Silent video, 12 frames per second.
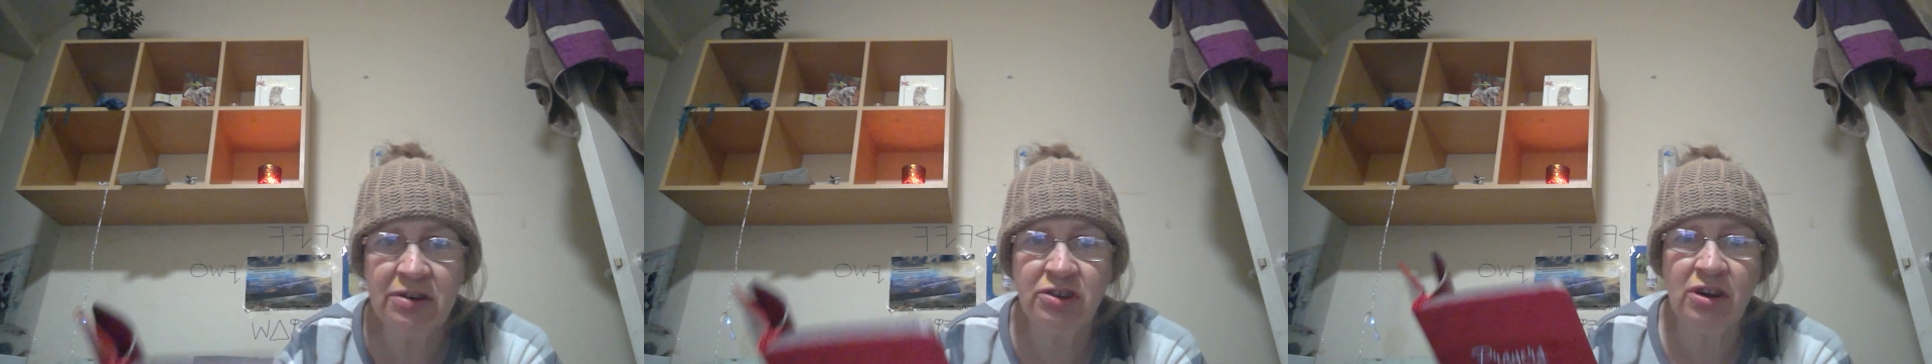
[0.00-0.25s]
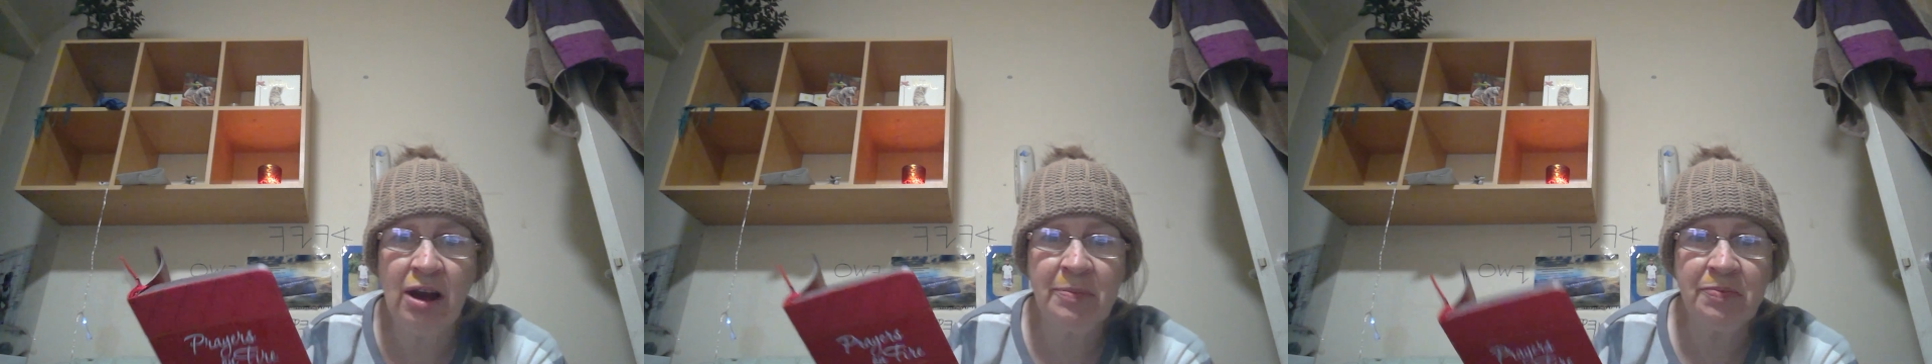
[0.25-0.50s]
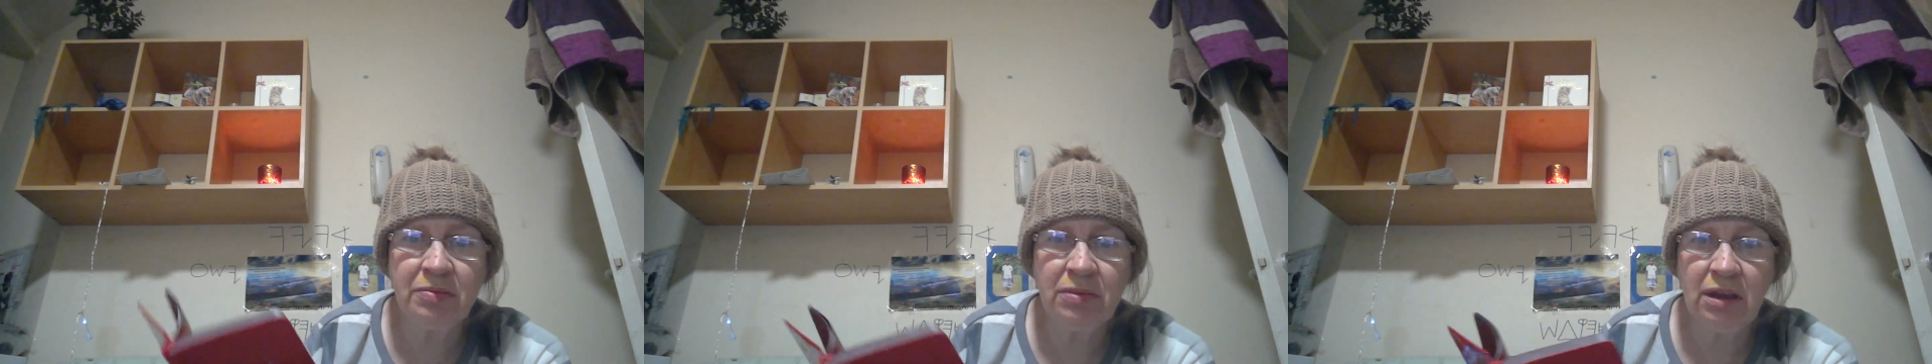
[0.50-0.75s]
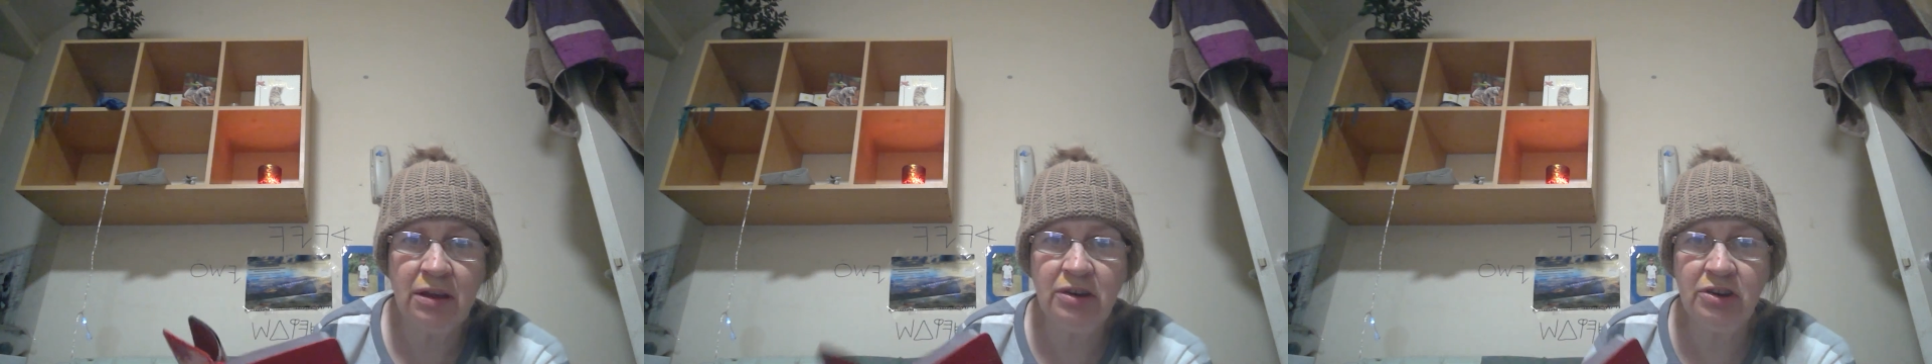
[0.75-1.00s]
Hashem,
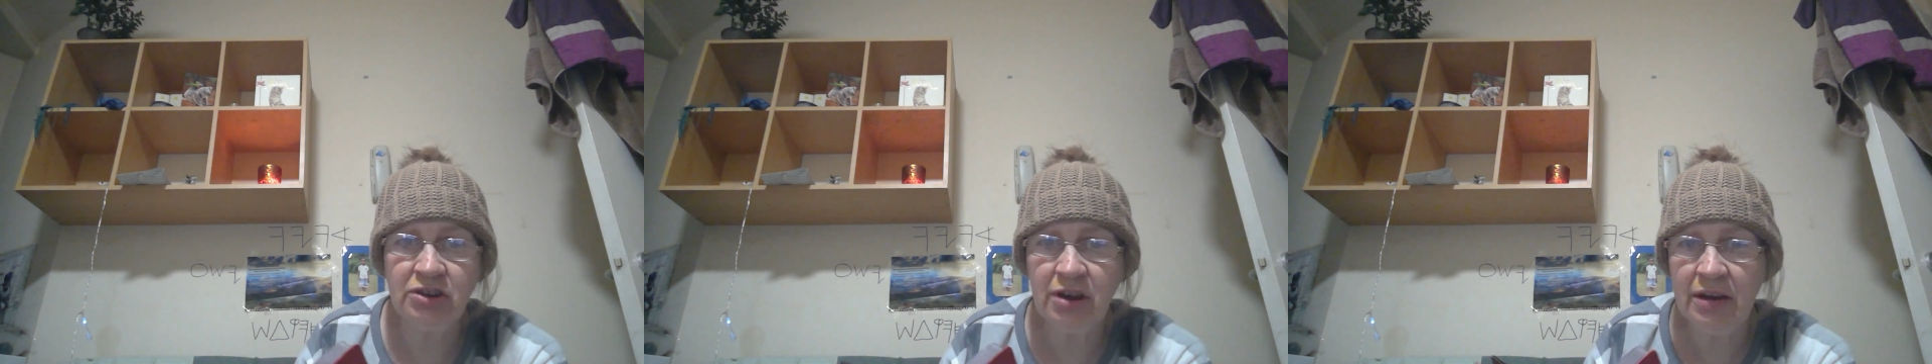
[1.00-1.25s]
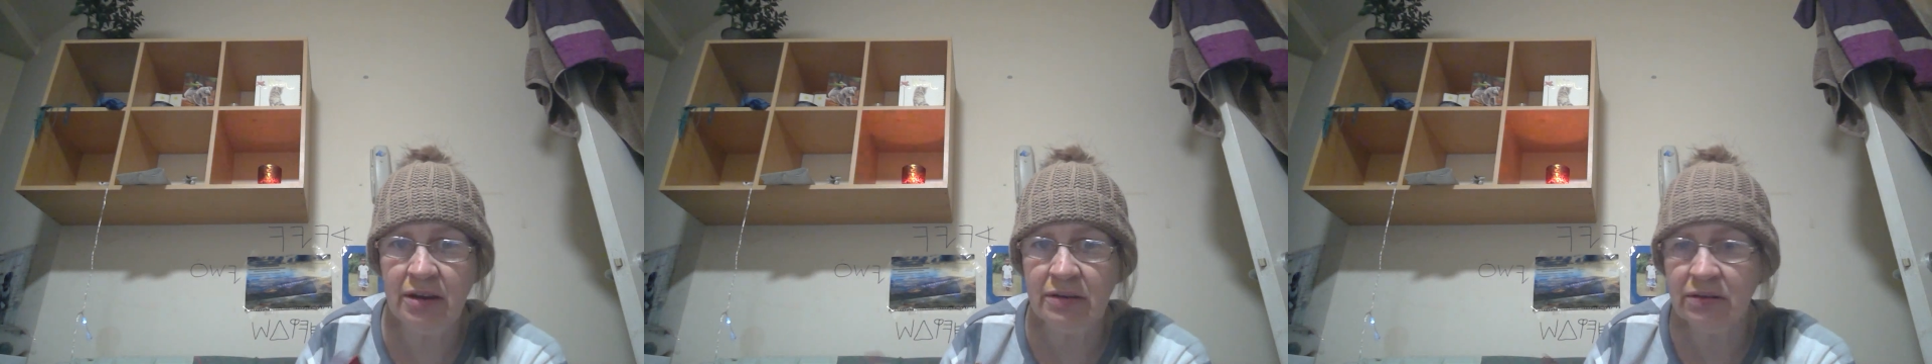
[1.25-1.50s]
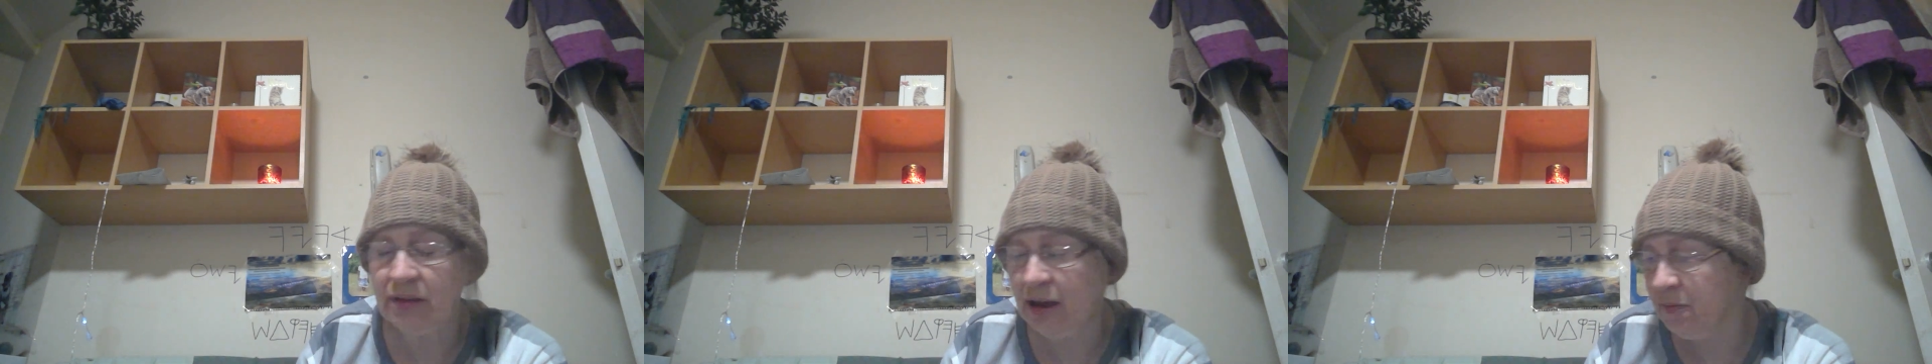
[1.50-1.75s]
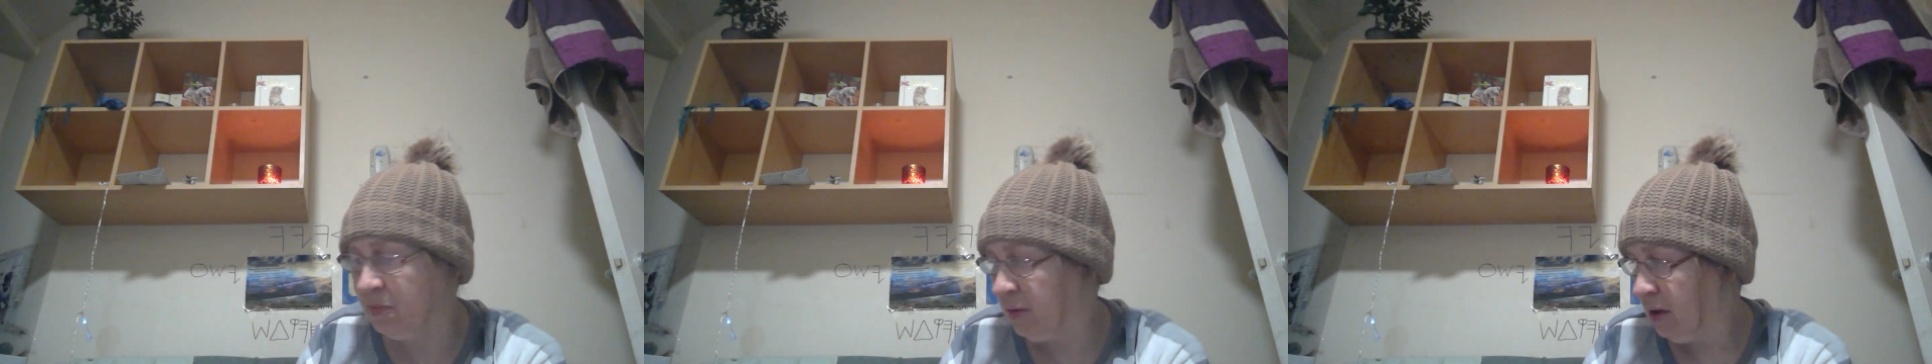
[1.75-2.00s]
in Yeshua's name.